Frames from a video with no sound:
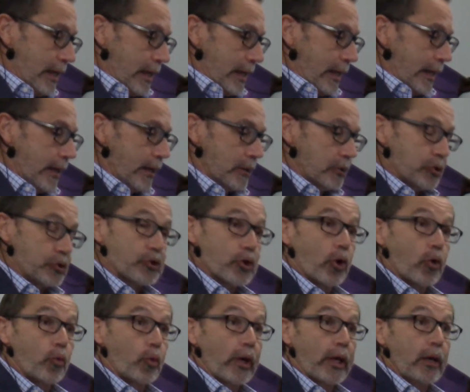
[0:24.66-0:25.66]
And
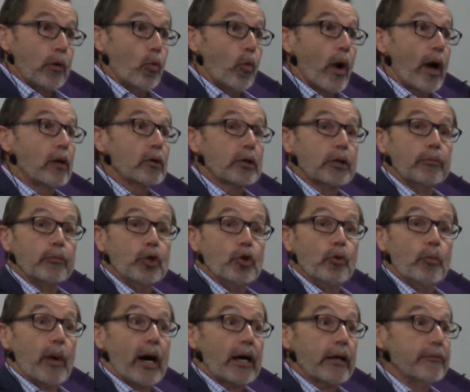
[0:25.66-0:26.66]
so we welcome you
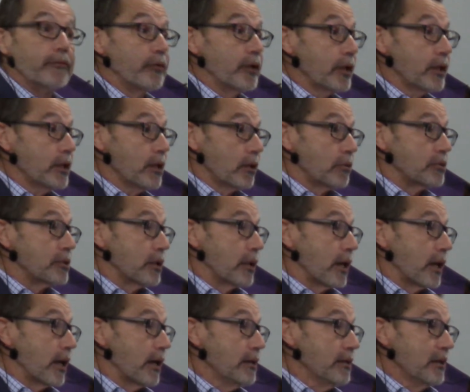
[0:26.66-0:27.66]
by video
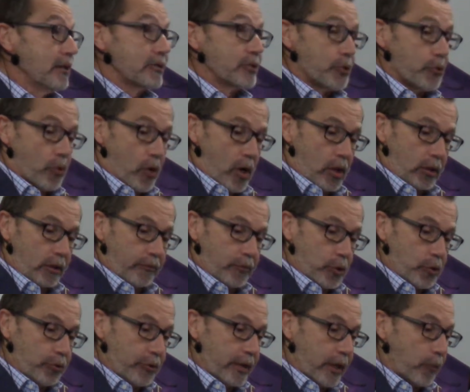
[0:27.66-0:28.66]
today to all of
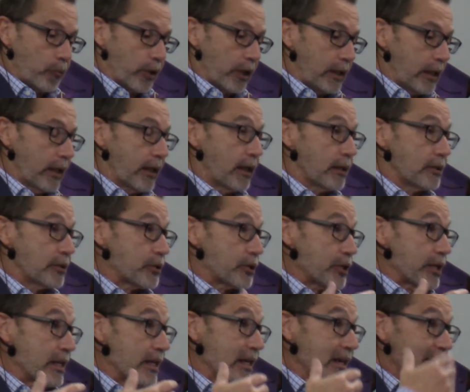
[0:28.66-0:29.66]
you that we cannot
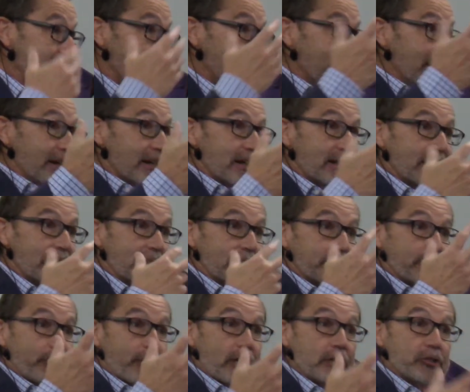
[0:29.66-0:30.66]
see
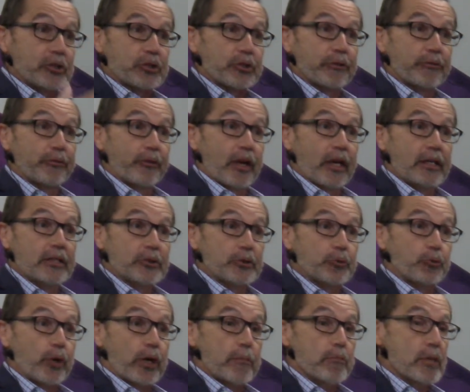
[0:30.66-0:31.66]
face to
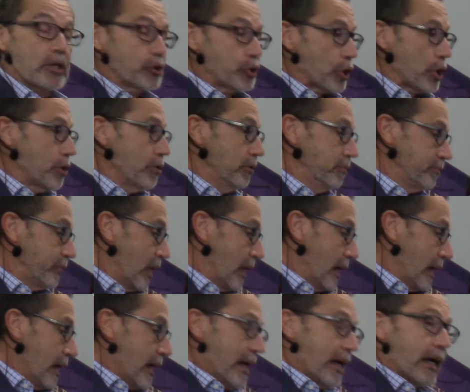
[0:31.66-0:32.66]
face. We miss
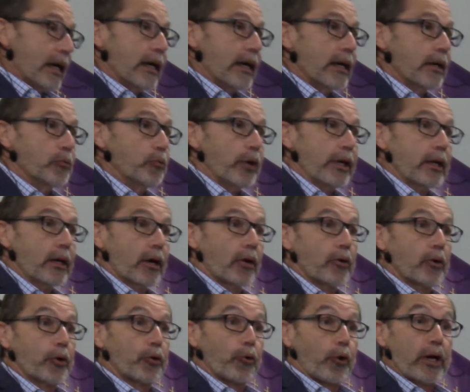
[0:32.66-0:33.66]
you, and we
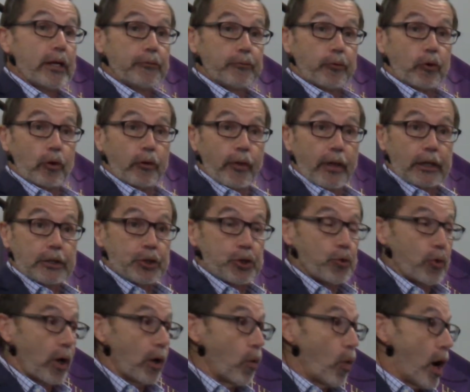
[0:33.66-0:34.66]
are grateful that
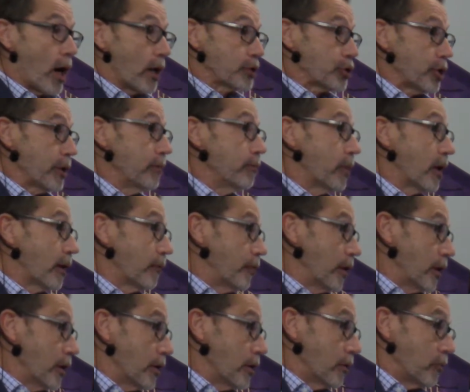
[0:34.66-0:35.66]
you are watching by
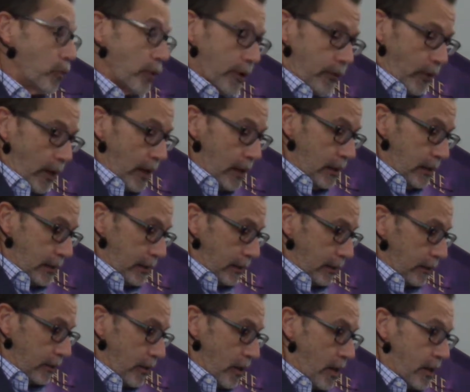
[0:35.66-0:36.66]
video. We
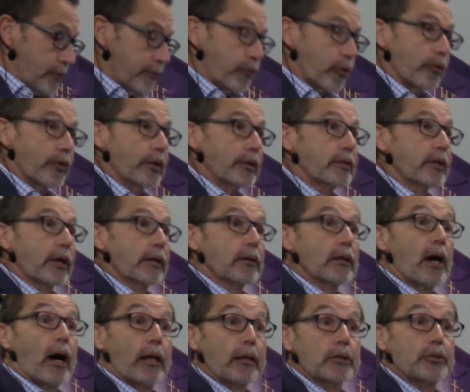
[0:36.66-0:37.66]
thank God for the
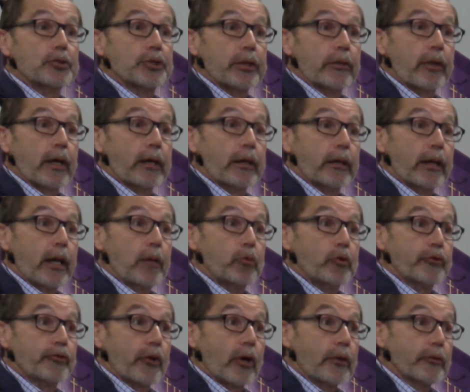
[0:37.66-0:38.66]
technology that
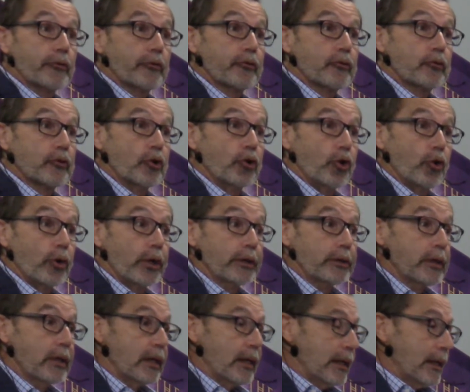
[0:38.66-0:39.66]
enables us to do
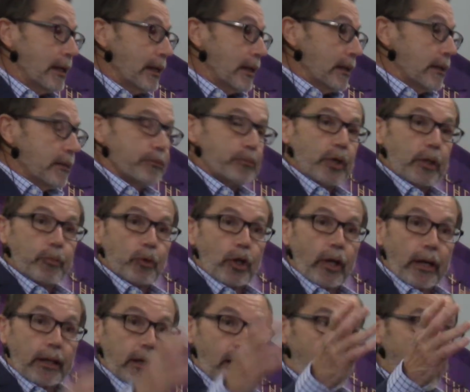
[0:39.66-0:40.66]
it. People
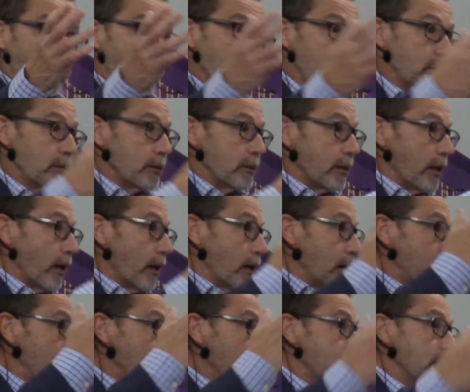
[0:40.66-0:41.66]
like Kyle and
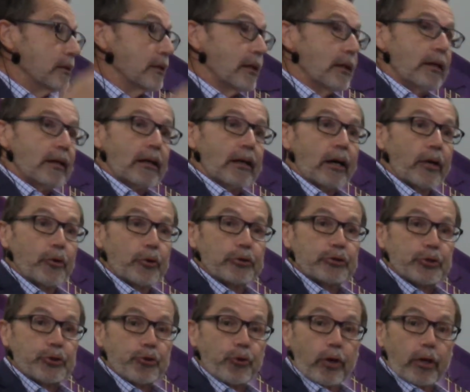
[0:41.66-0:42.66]
Gail and
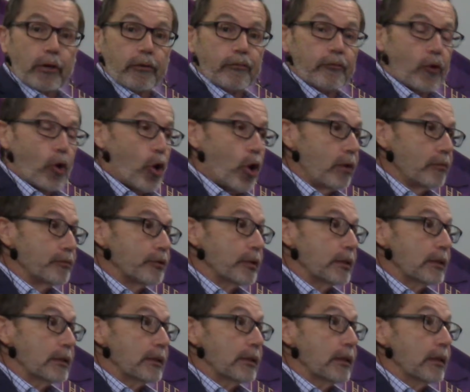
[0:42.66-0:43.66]
others who are involved
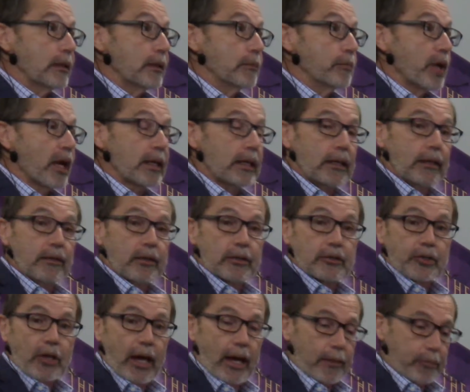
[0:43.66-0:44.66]
in uh, making
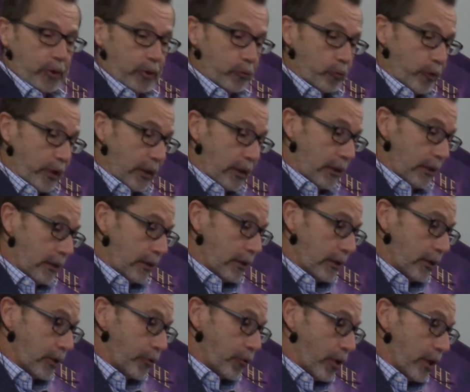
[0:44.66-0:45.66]
this happen, we
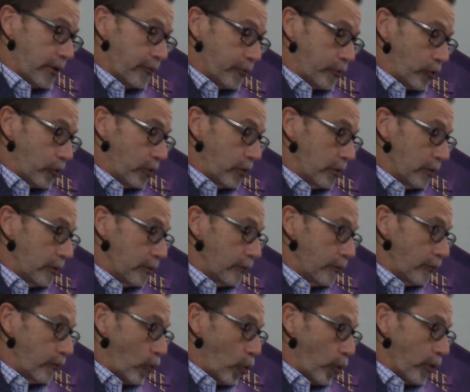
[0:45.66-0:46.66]
are grateful
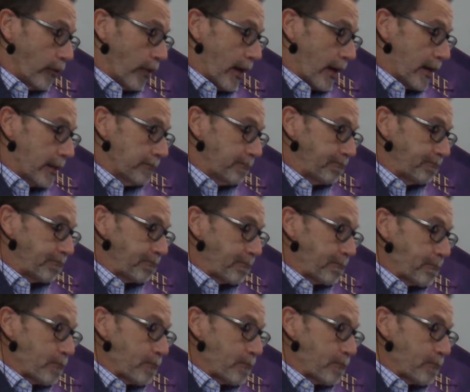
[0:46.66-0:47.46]
for that.